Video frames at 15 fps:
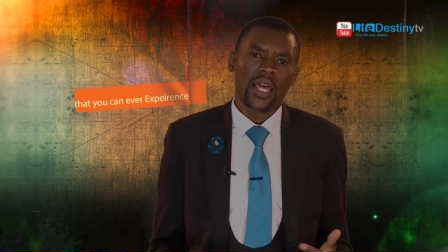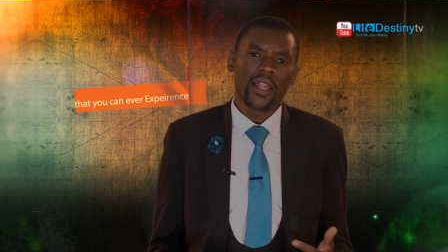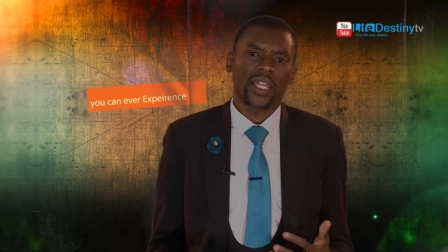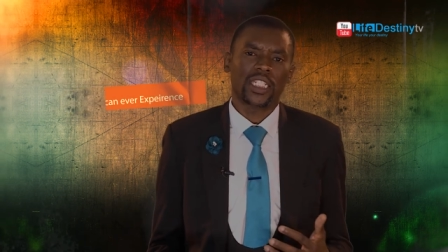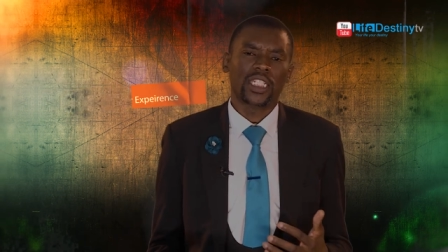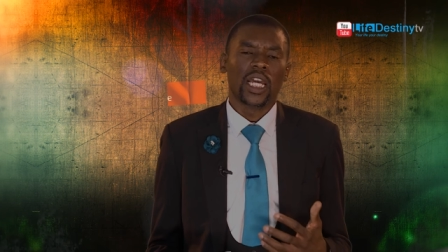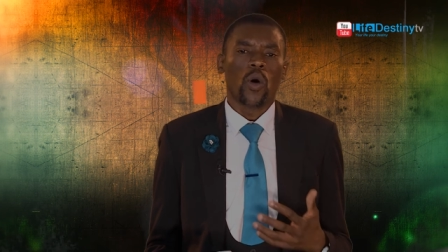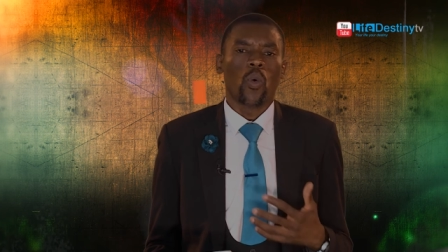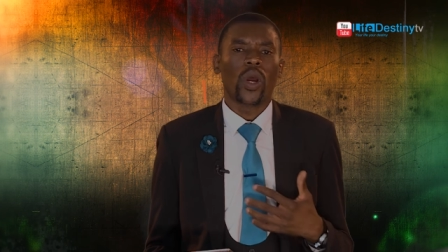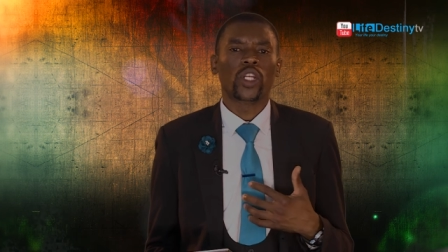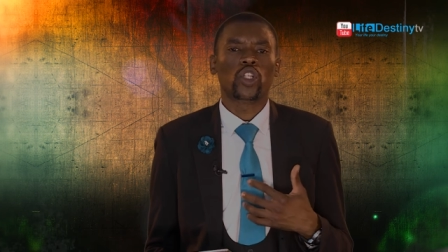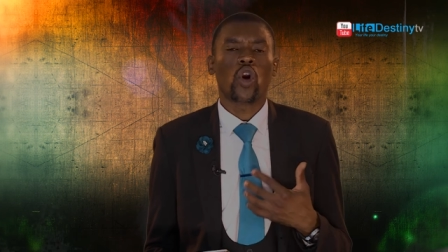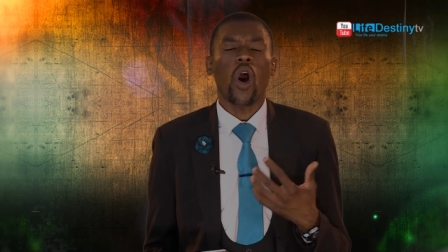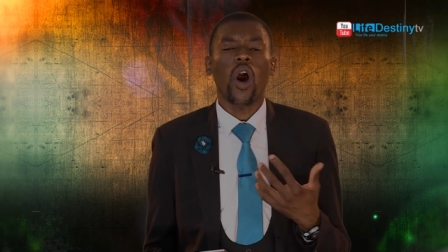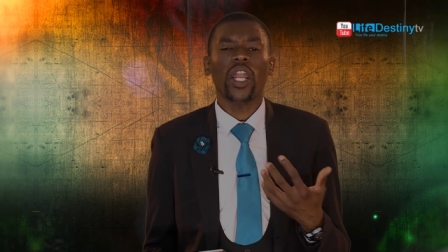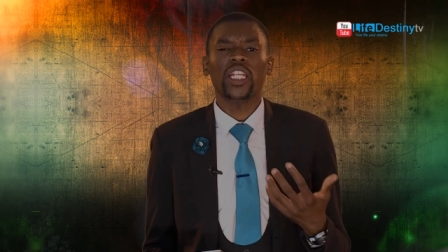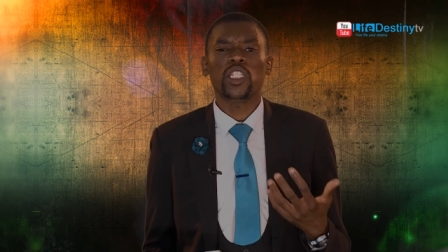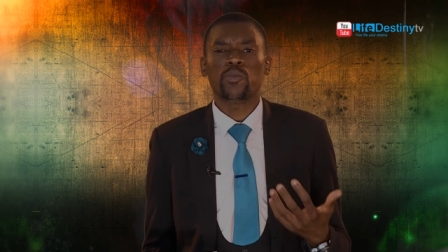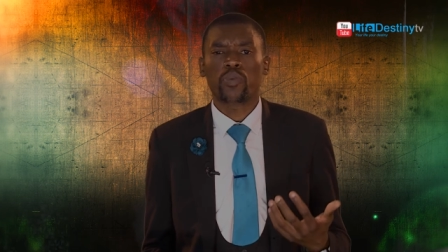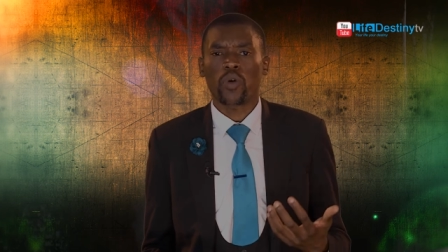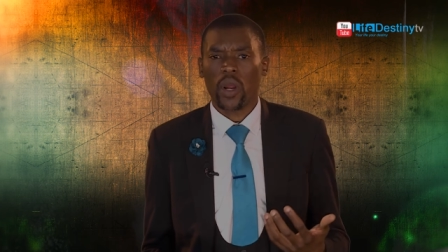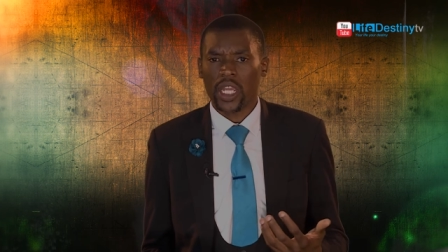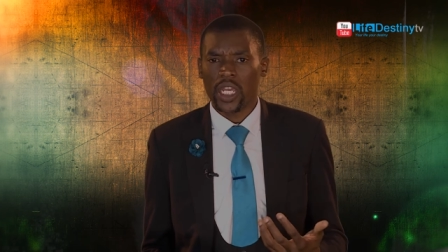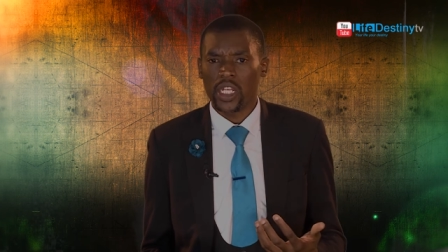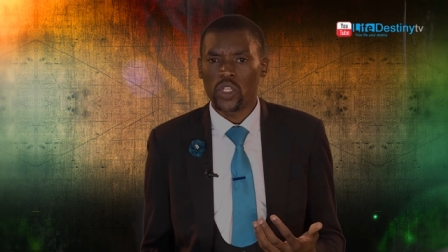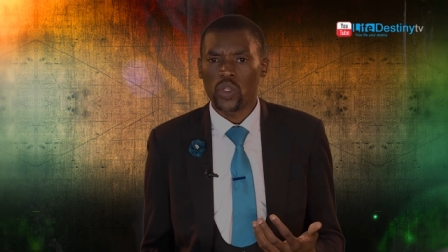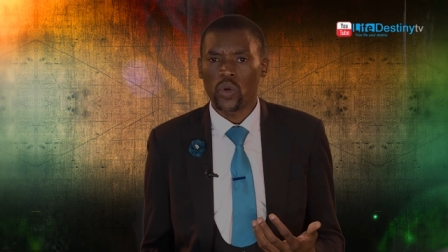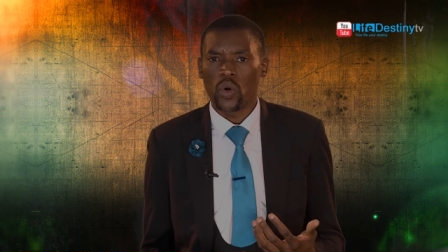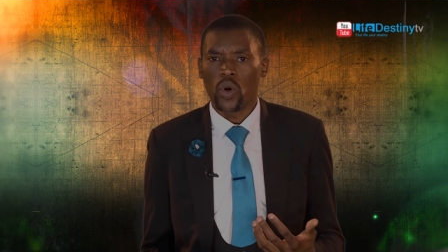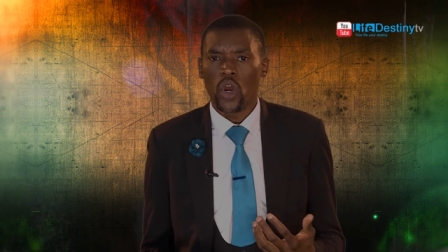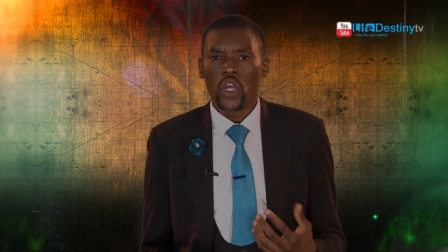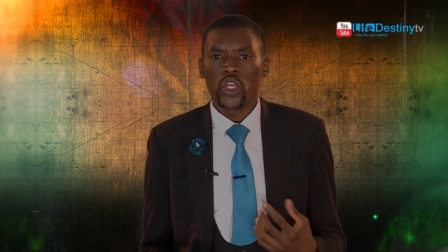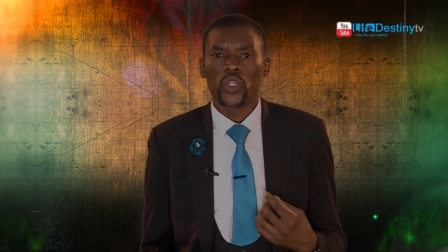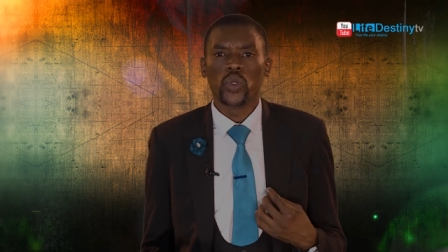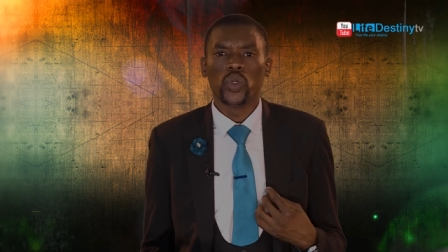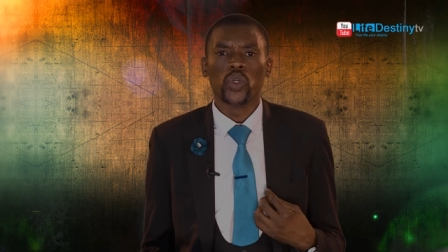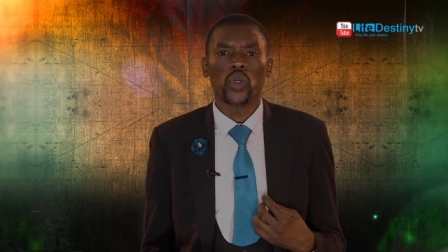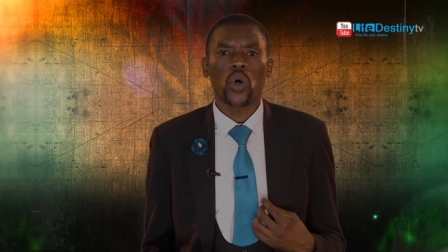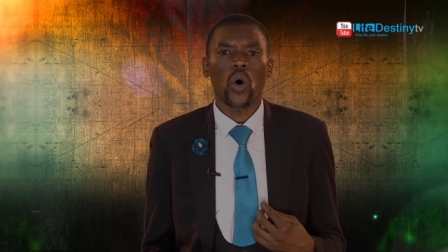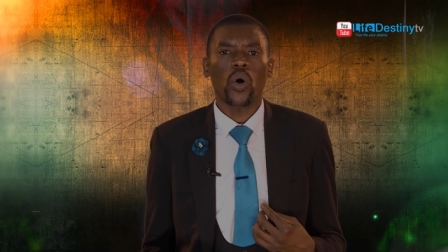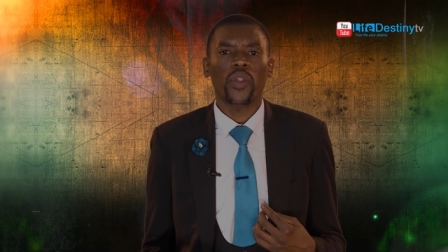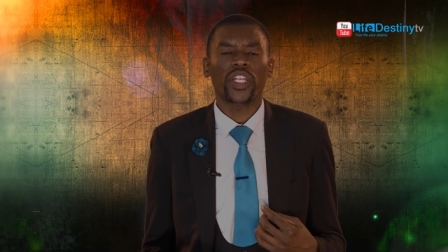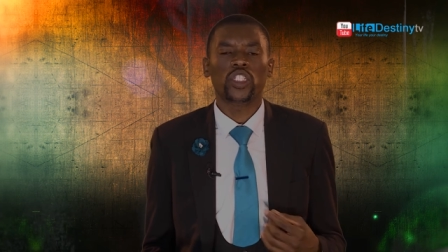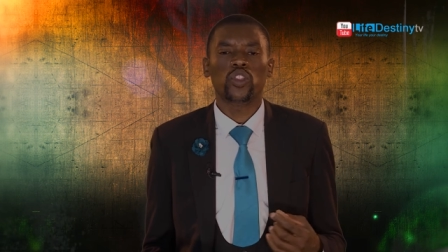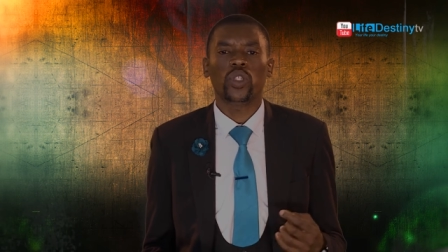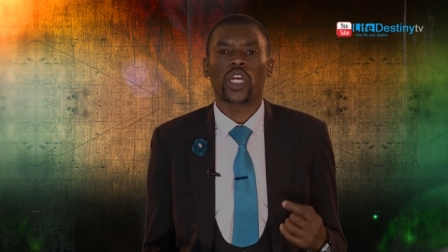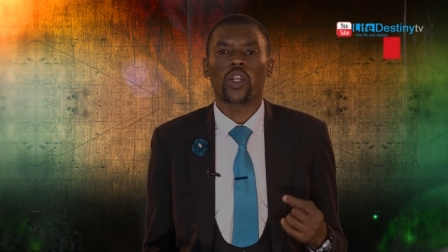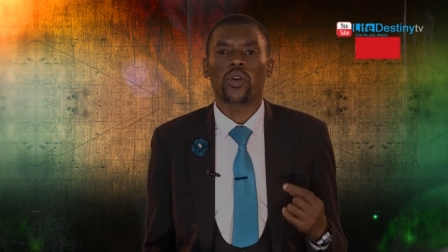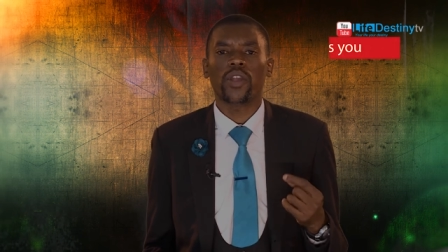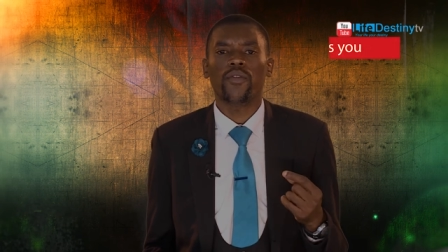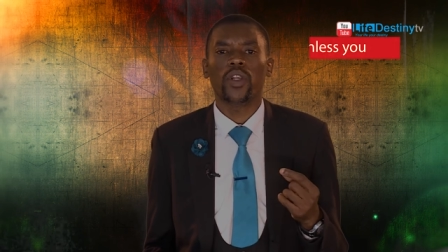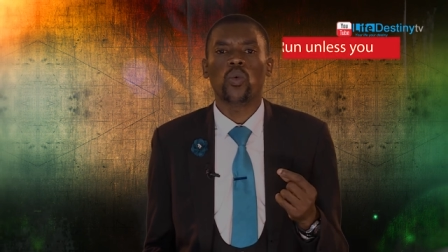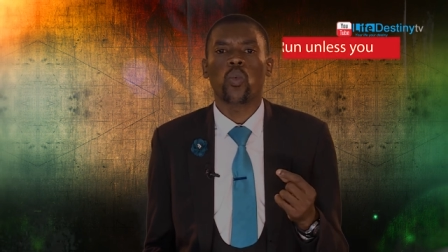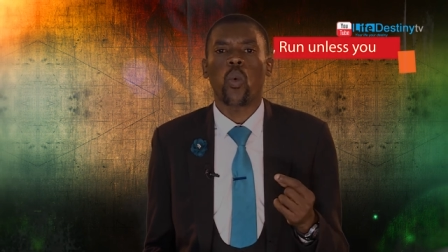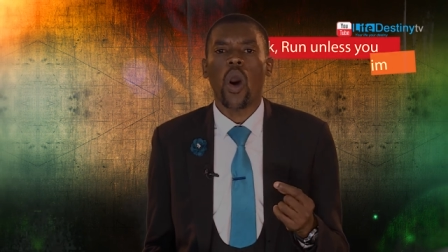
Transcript: That when God has broken you, you know that you cannot even